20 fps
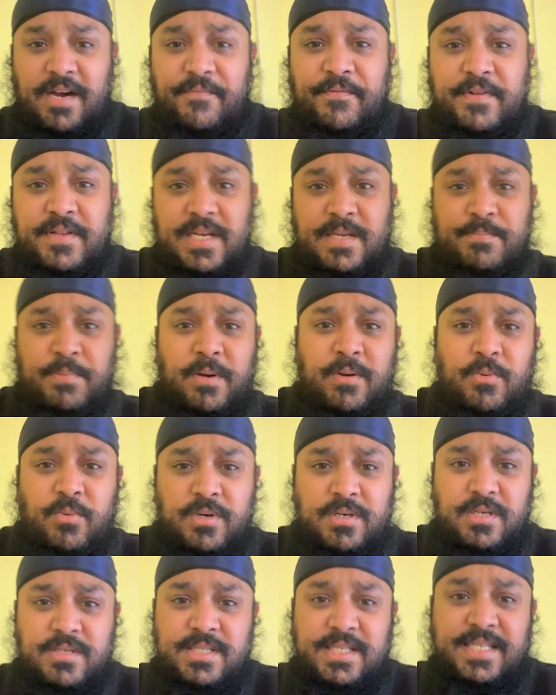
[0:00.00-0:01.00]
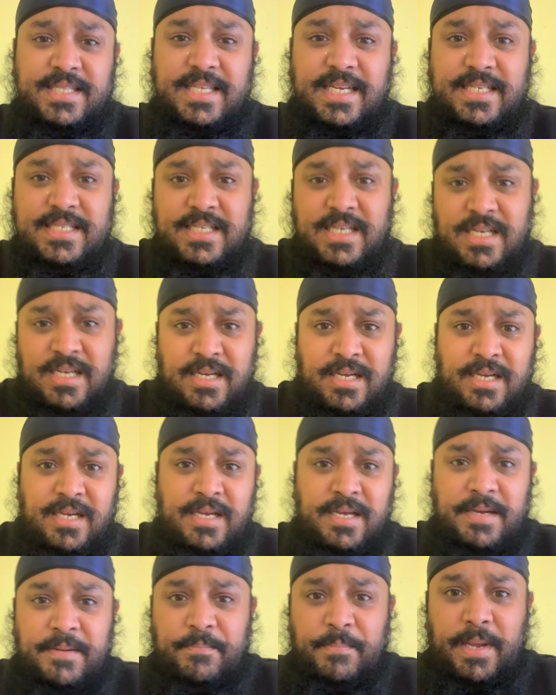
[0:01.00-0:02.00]
I think that's probably one of those things that's
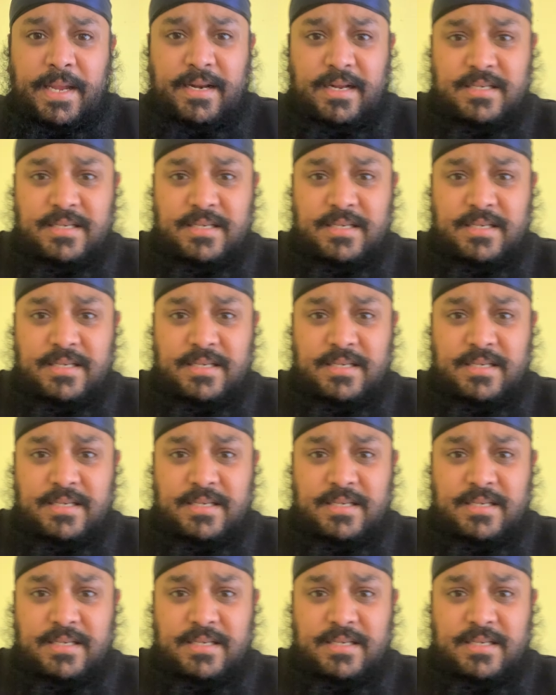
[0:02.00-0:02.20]
made